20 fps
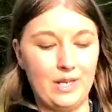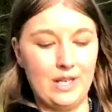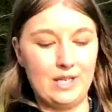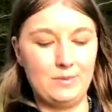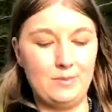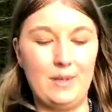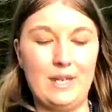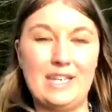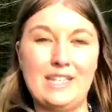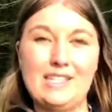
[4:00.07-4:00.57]
has
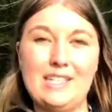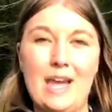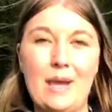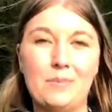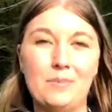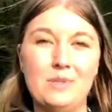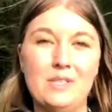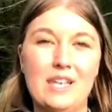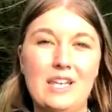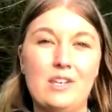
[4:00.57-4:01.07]
been
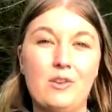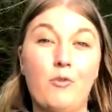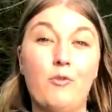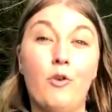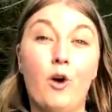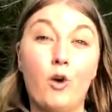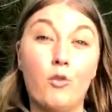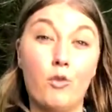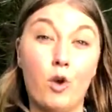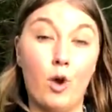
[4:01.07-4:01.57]
adapted
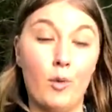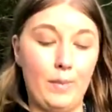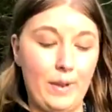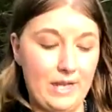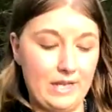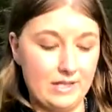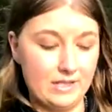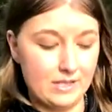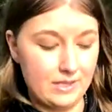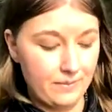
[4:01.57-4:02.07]
for
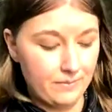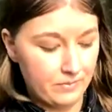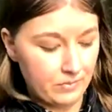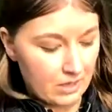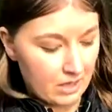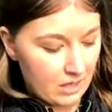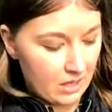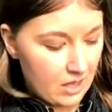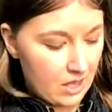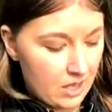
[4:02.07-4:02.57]
robins
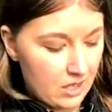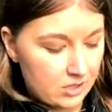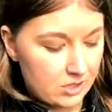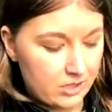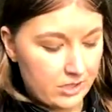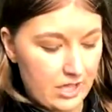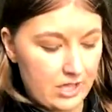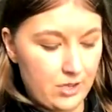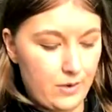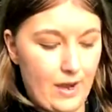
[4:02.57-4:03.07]
so
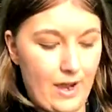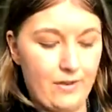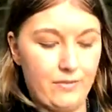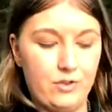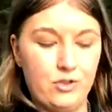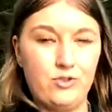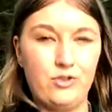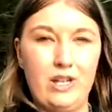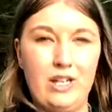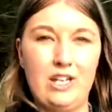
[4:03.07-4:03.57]
that you have the
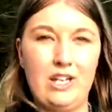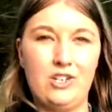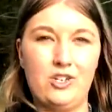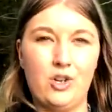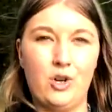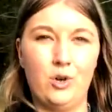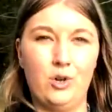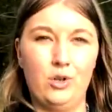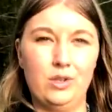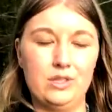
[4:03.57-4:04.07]
drainage
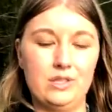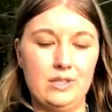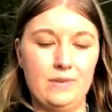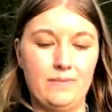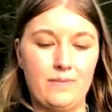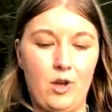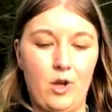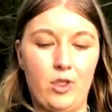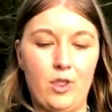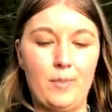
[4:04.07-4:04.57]
holes
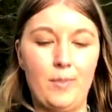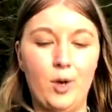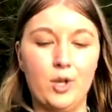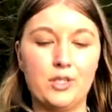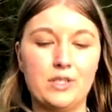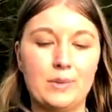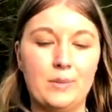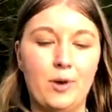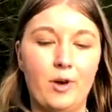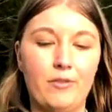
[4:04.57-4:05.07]
on the
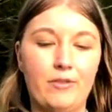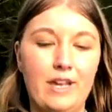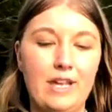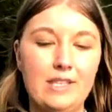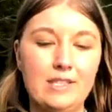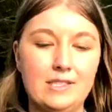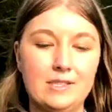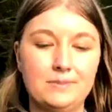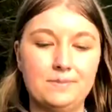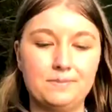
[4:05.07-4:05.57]
bottom of
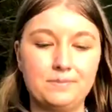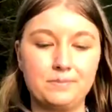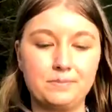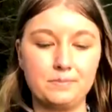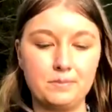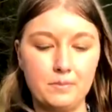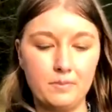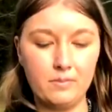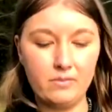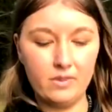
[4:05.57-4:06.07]
it,
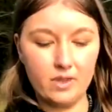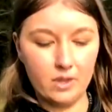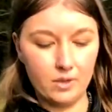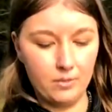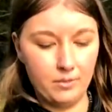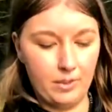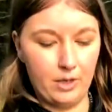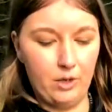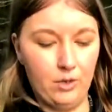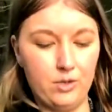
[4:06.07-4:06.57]

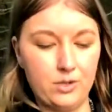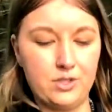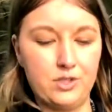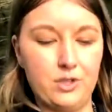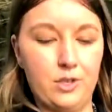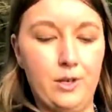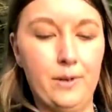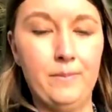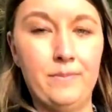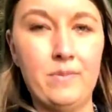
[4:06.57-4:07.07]
but
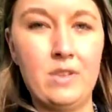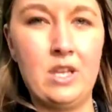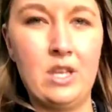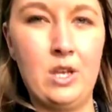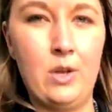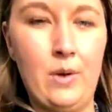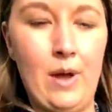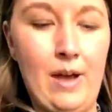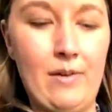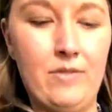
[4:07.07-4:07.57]
also
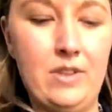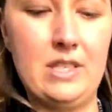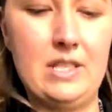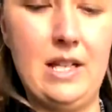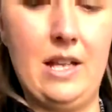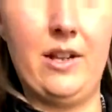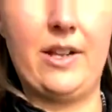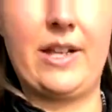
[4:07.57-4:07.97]
you have this little